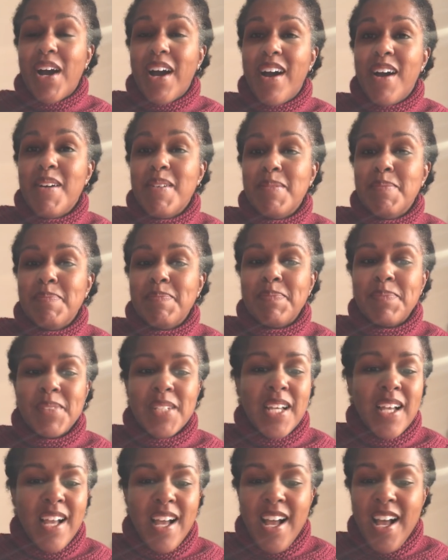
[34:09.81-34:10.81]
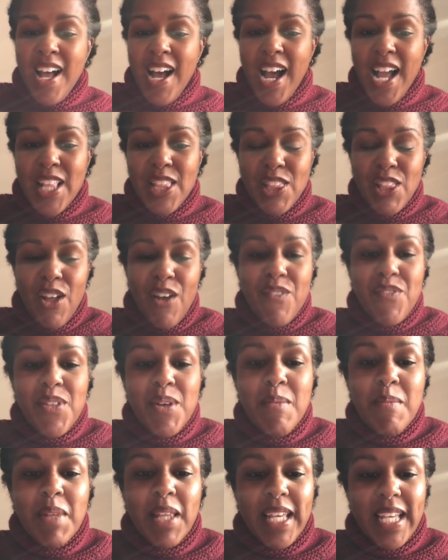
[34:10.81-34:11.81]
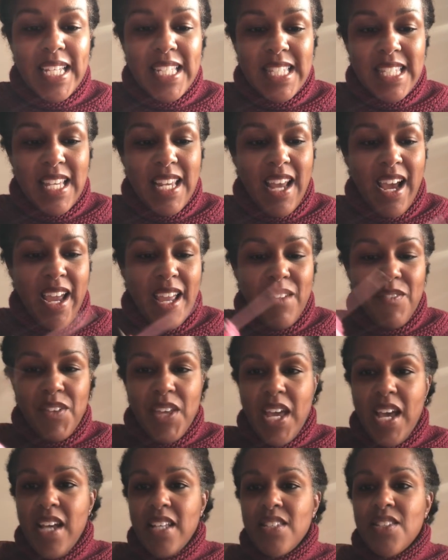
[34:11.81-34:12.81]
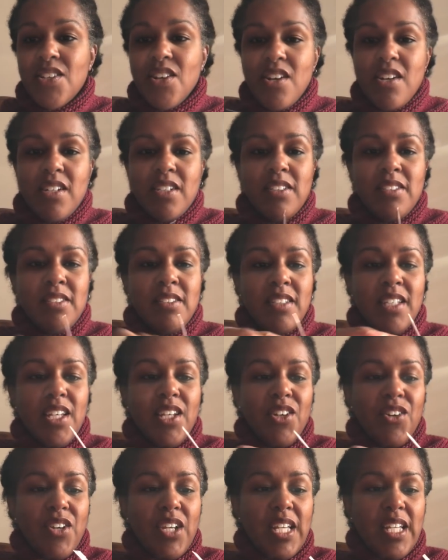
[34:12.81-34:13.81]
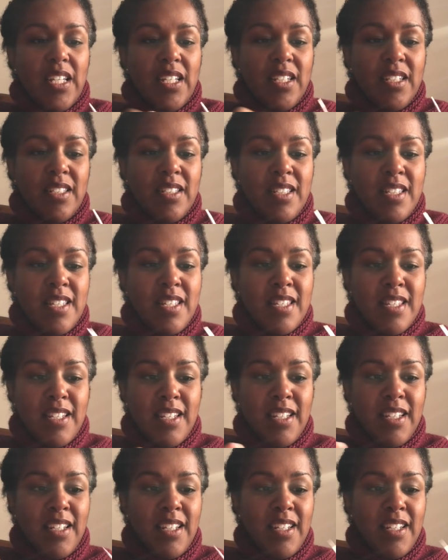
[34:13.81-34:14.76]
Um, I love them. Like I said, I have cast on. Here is,